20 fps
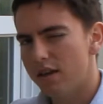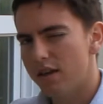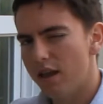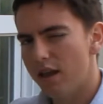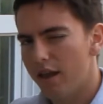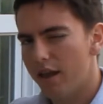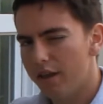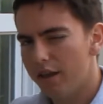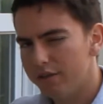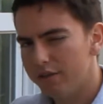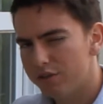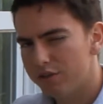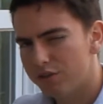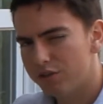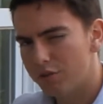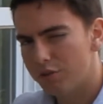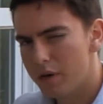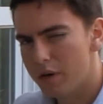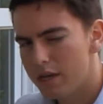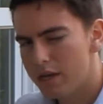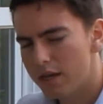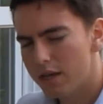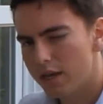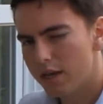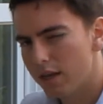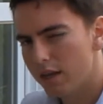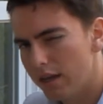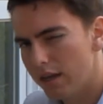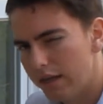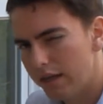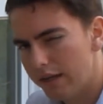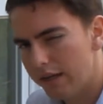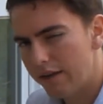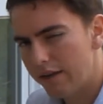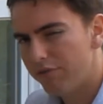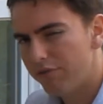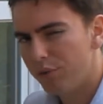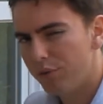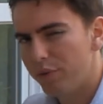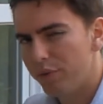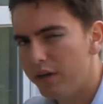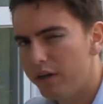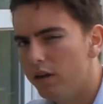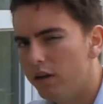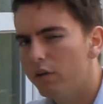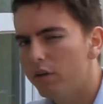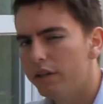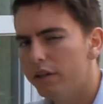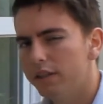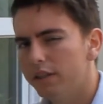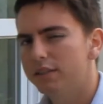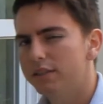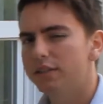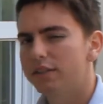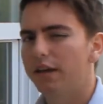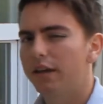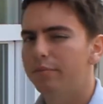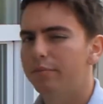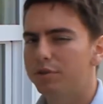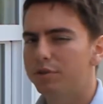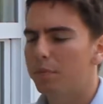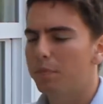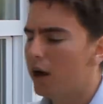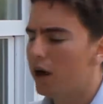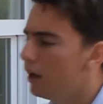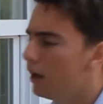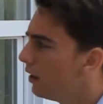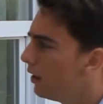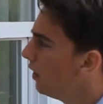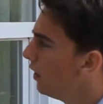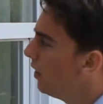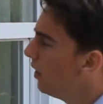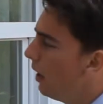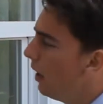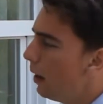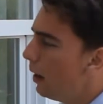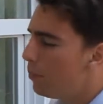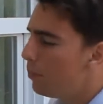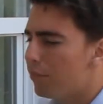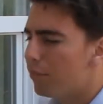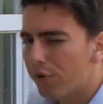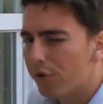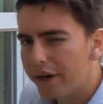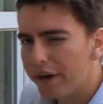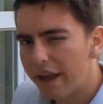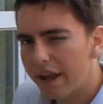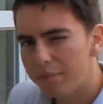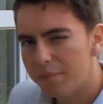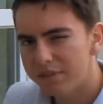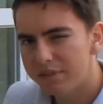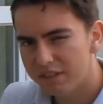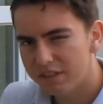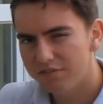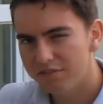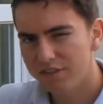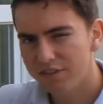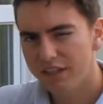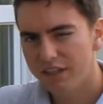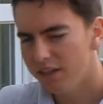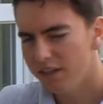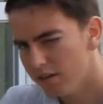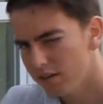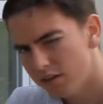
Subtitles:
a streak in every window in the same spot, preemptively